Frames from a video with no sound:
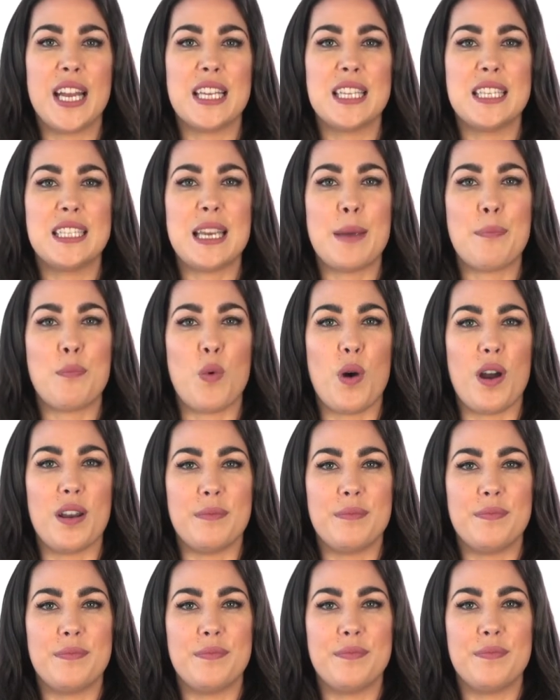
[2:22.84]
Step 1.
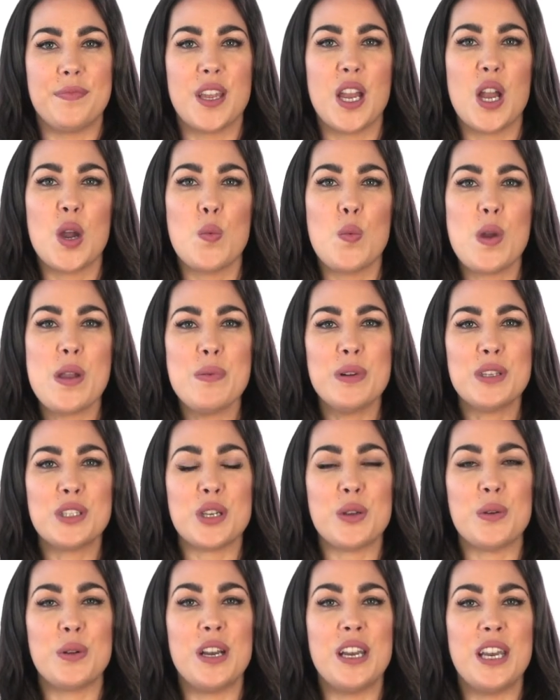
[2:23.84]
We will
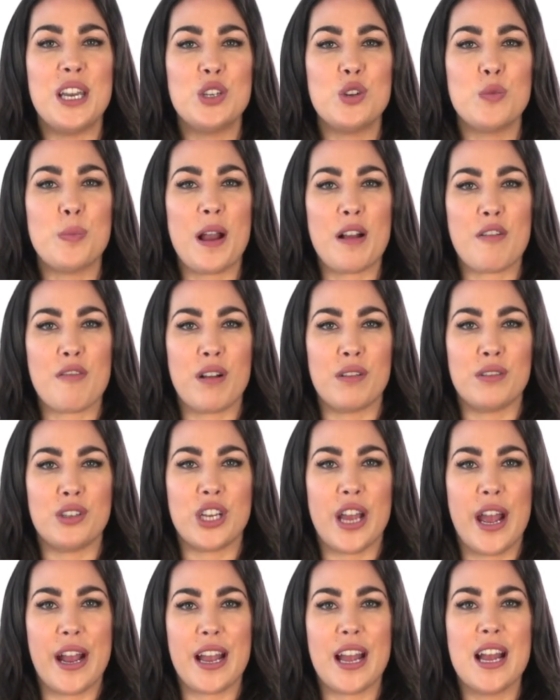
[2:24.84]
do an initial background
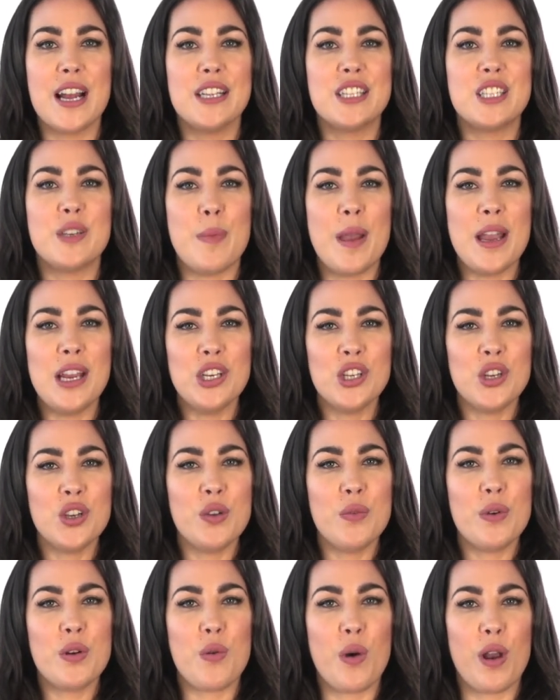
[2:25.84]
check to make sure
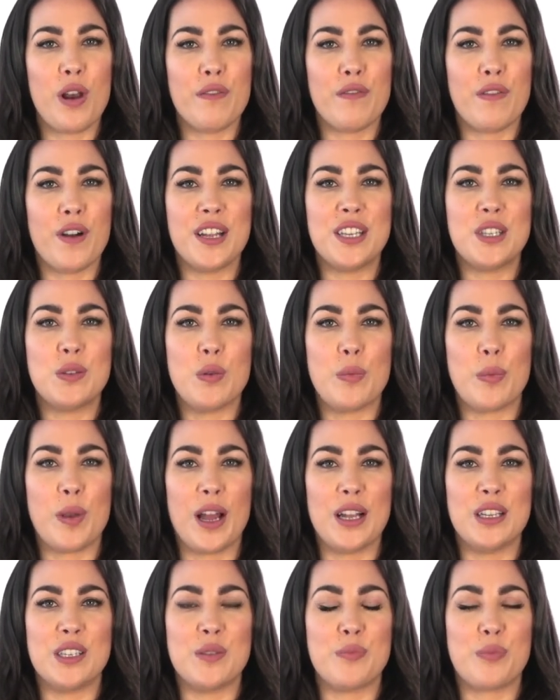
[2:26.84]
you are qualified to
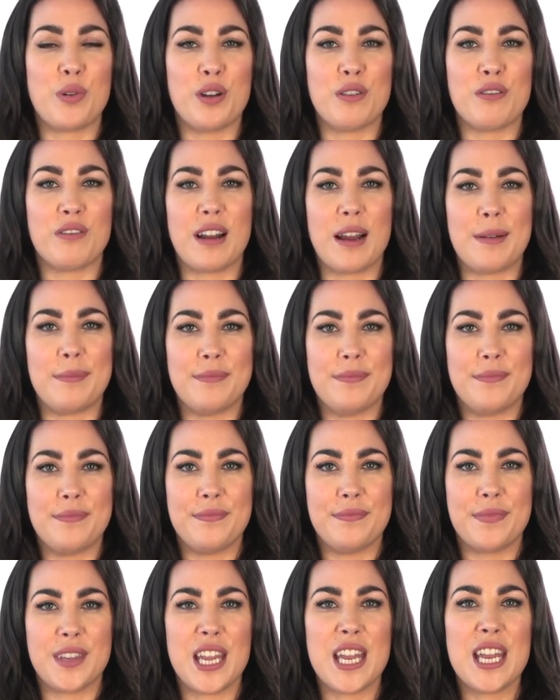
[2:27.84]
apply to the programme.
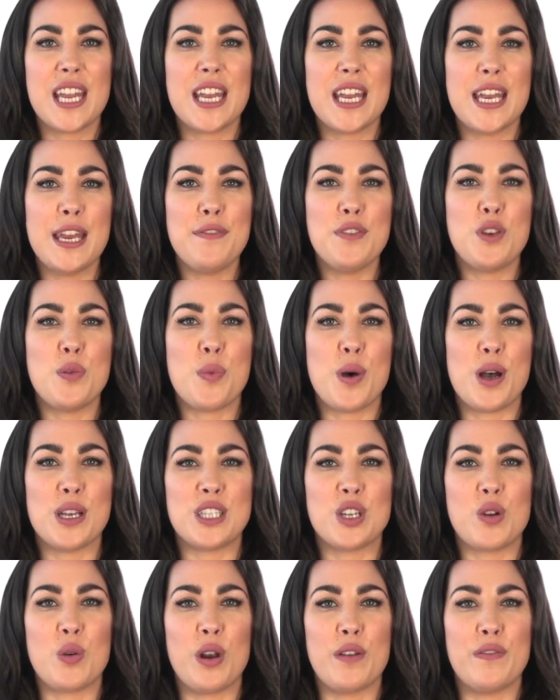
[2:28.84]
If you pass
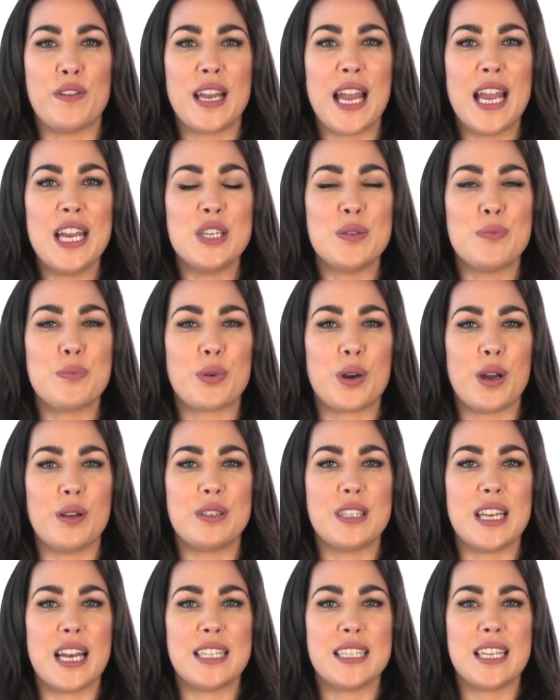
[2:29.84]
the qualification
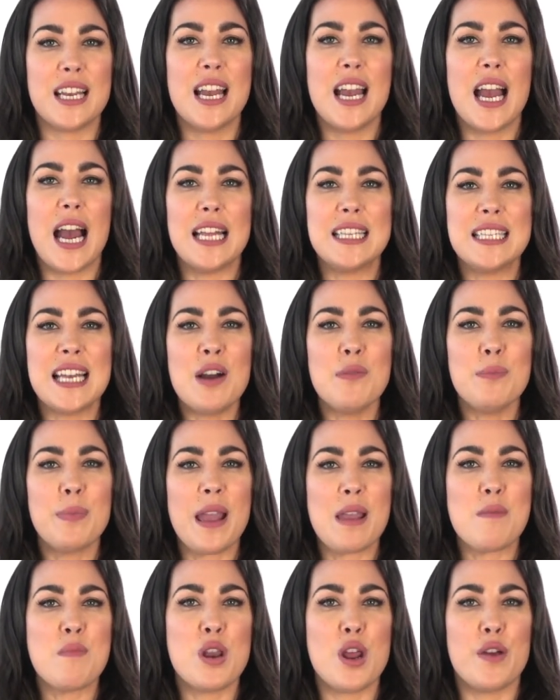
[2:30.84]
process, a down
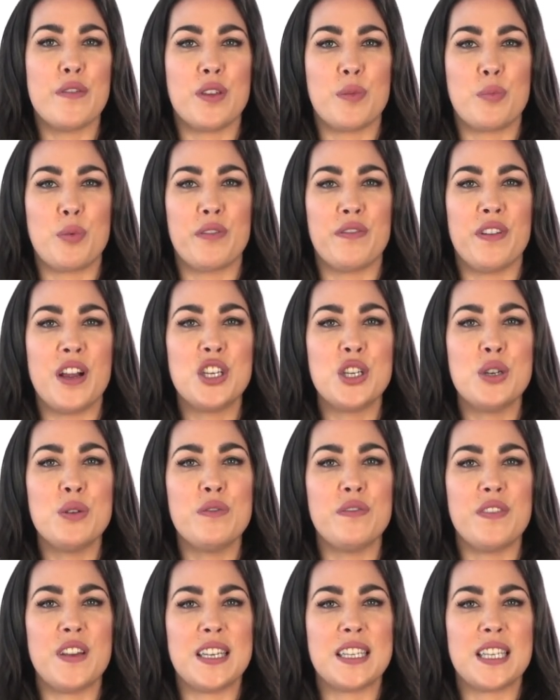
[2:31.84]
payment of the professional
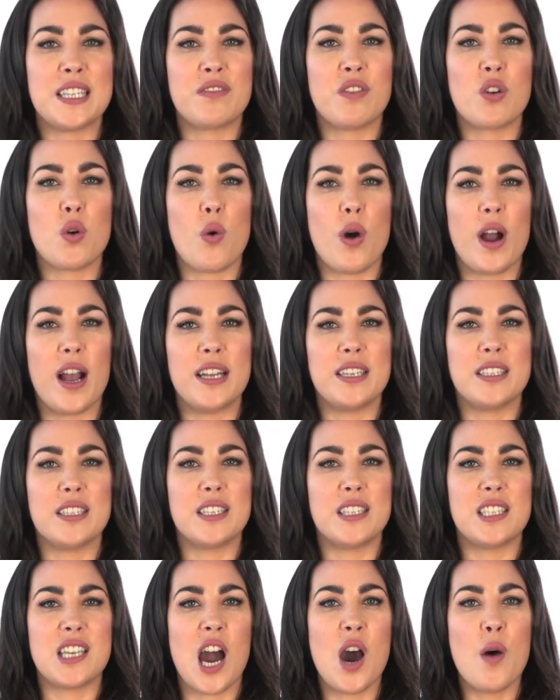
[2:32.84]
fees is required to
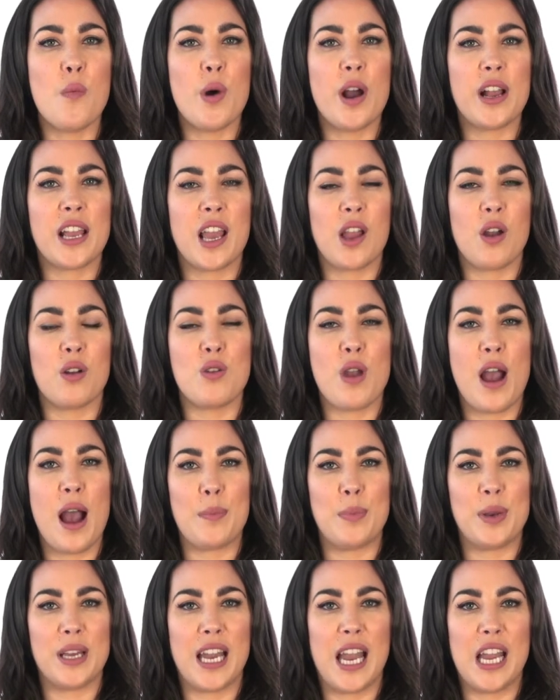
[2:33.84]
start working on your
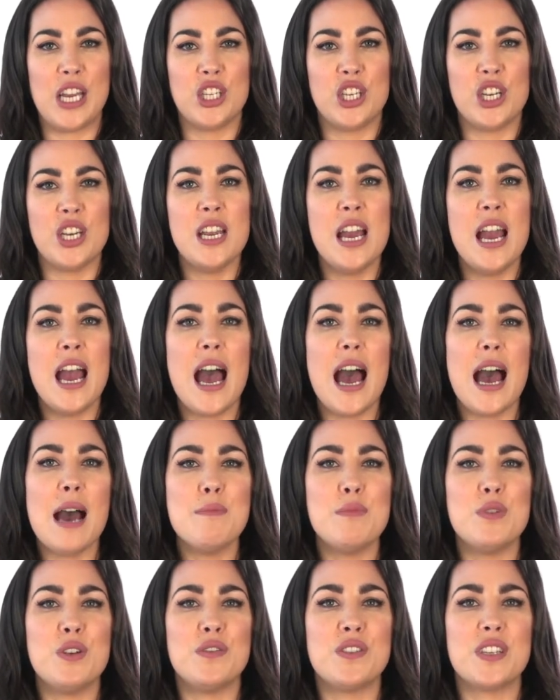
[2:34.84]
application
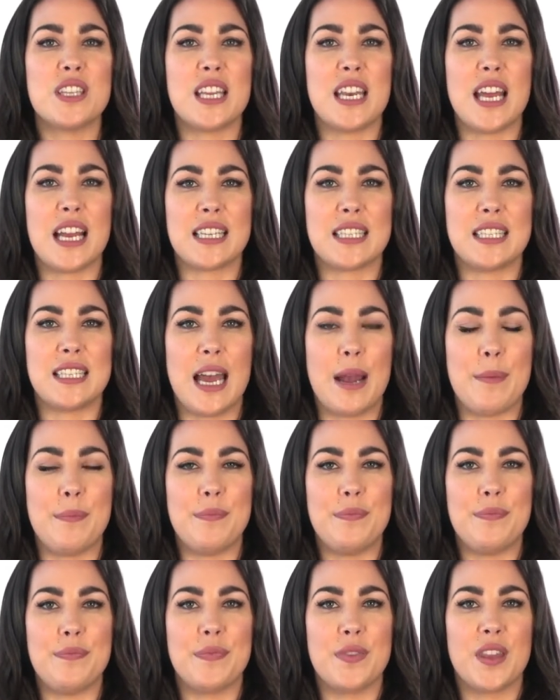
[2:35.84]
and move to the next step.